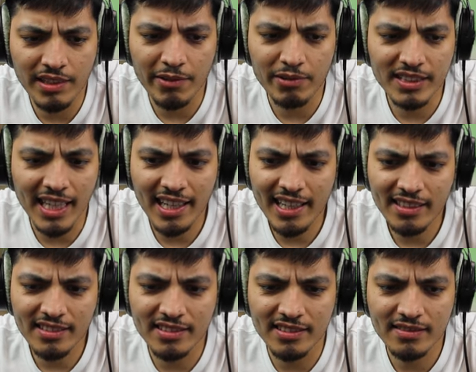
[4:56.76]
Wait, was that
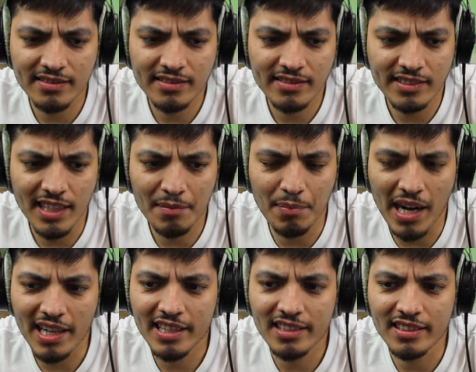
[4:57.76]
like a dead
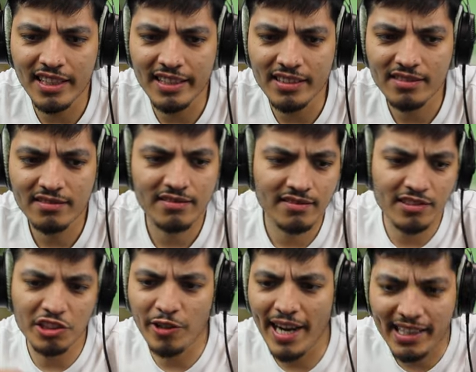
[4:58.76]
body and they okay,
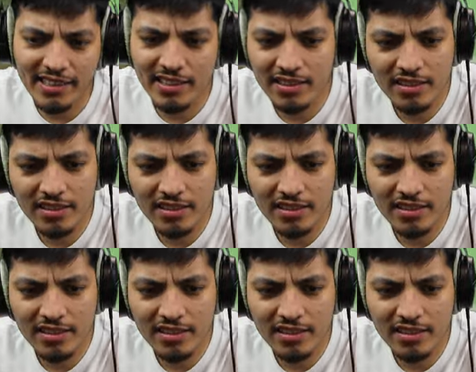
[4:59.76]
dragged